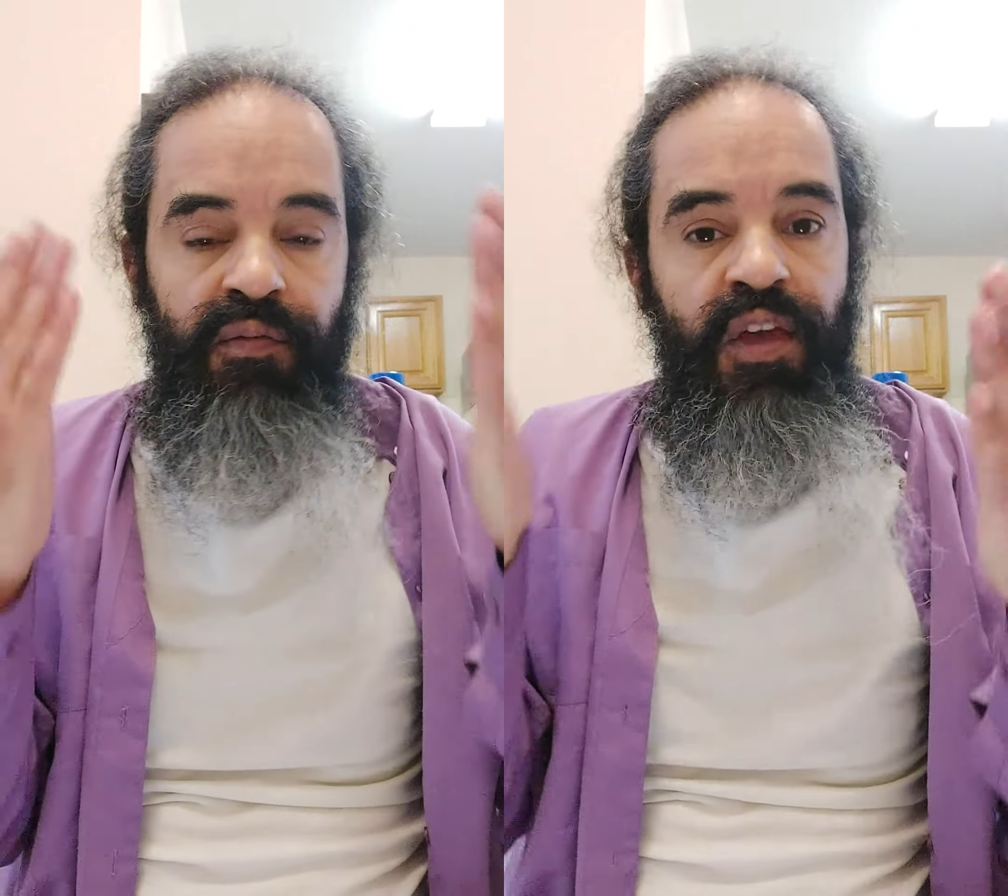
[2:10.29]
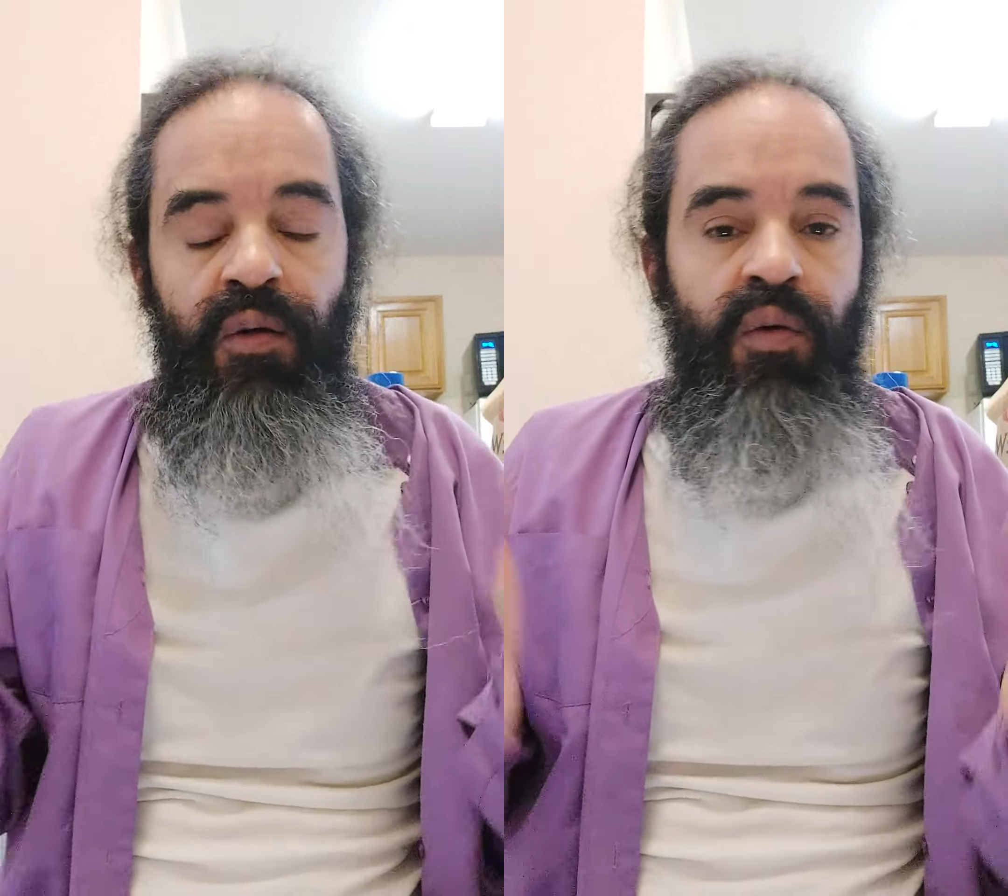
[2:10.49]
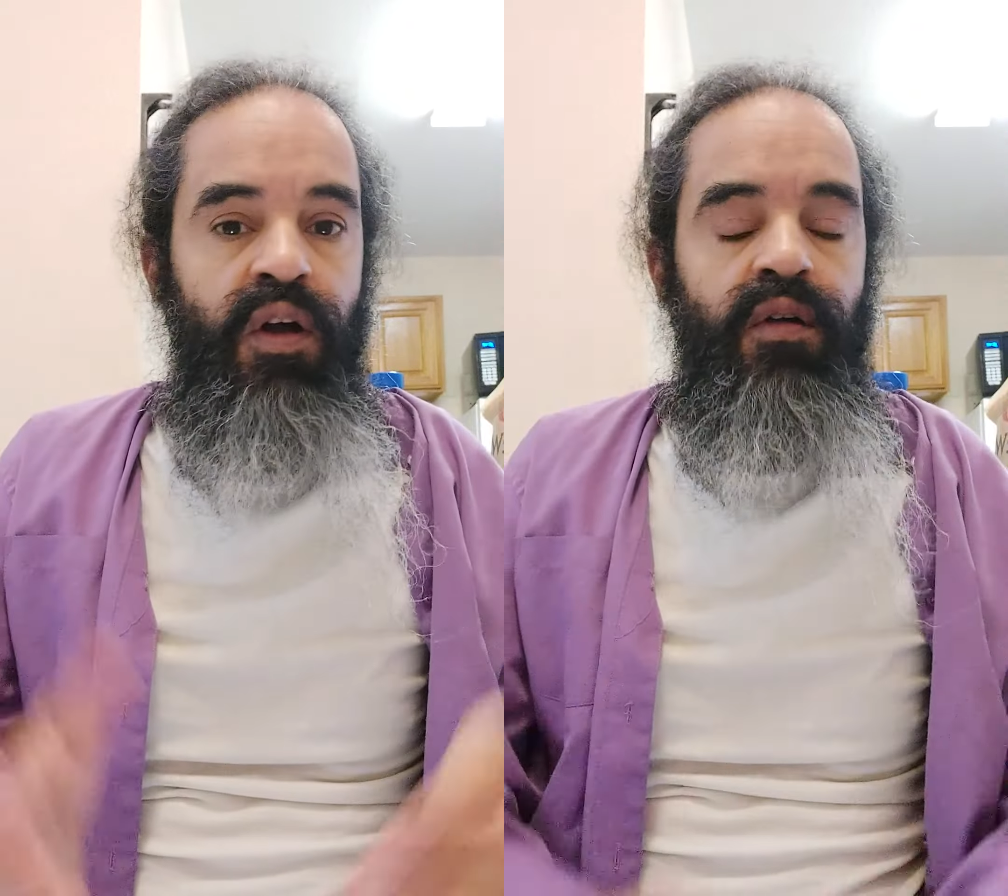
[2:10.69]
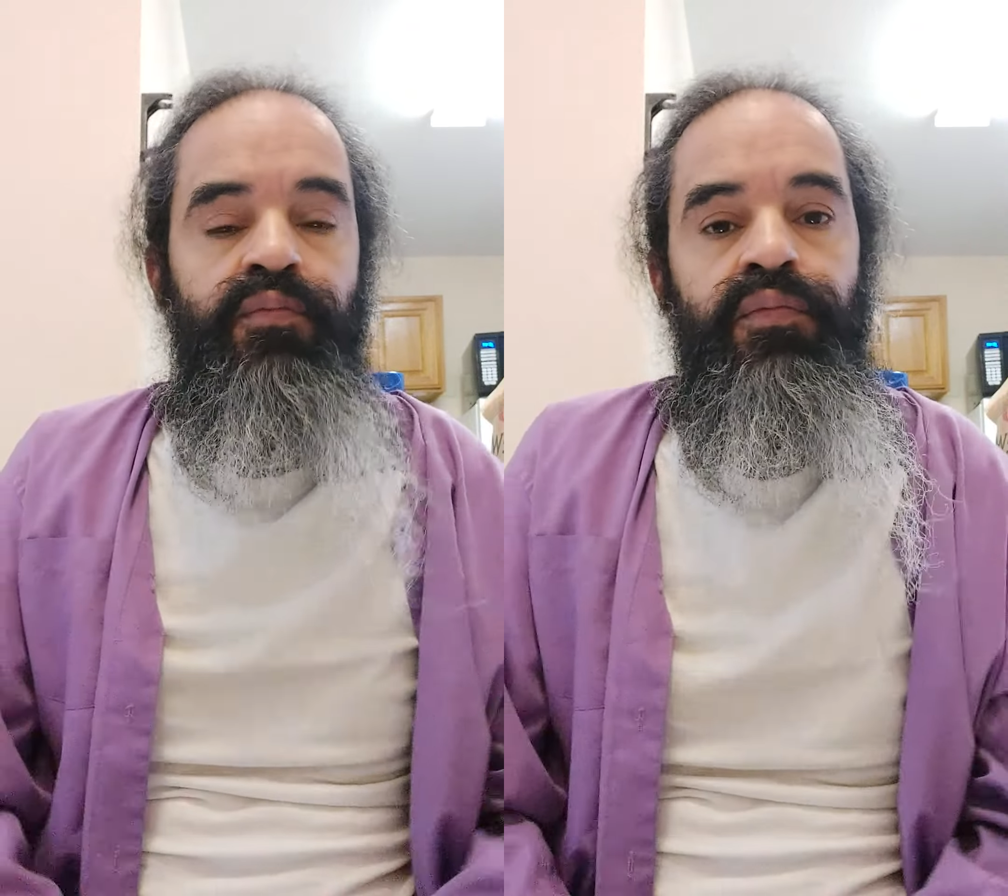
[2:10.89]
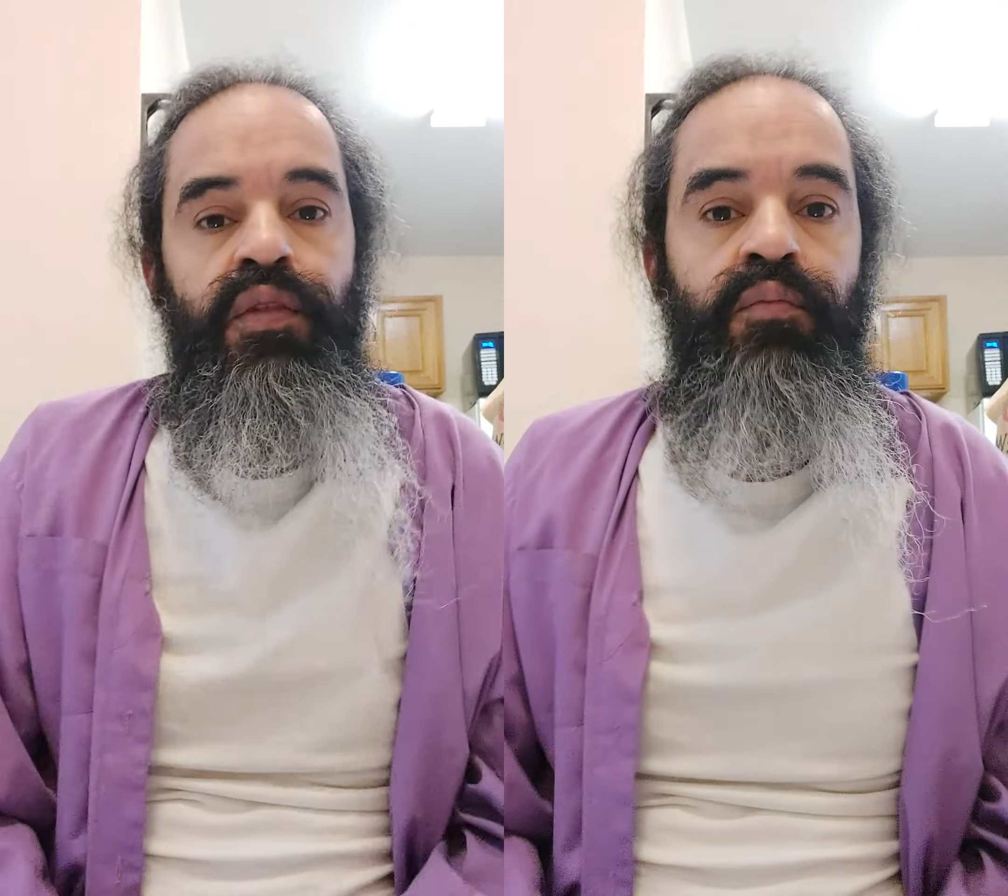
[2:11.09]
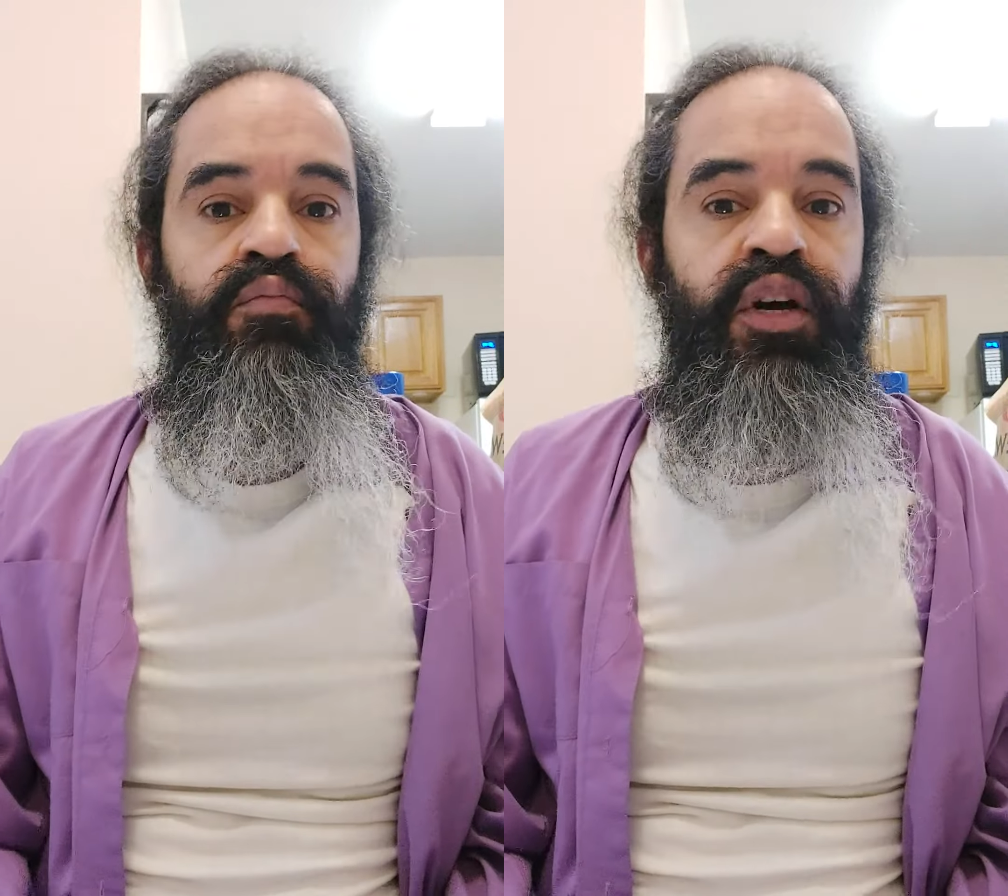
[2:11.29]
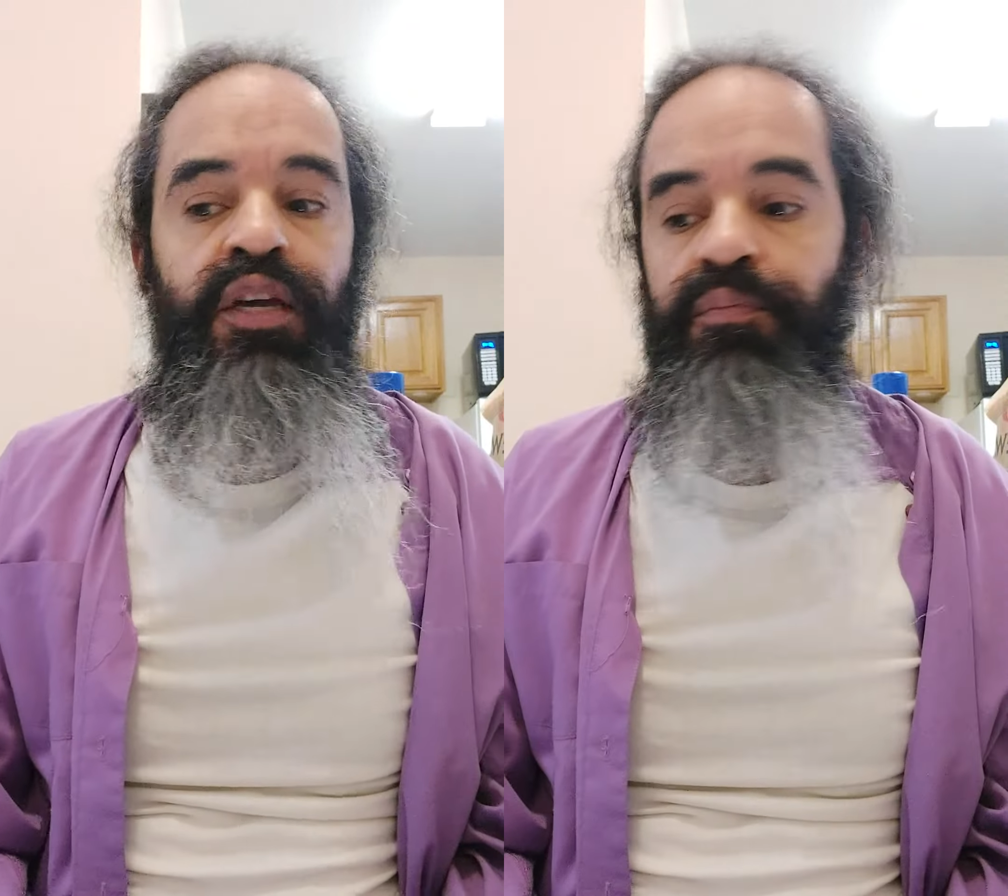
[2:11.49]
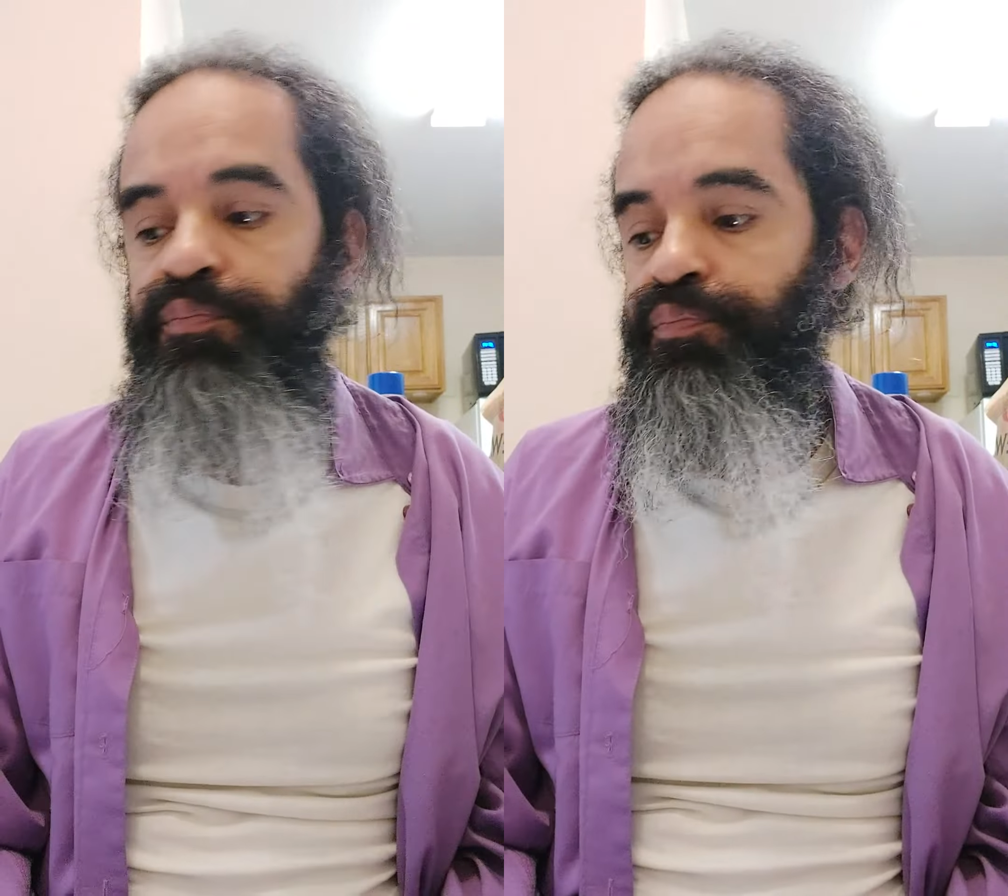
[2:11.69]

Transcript: that well, but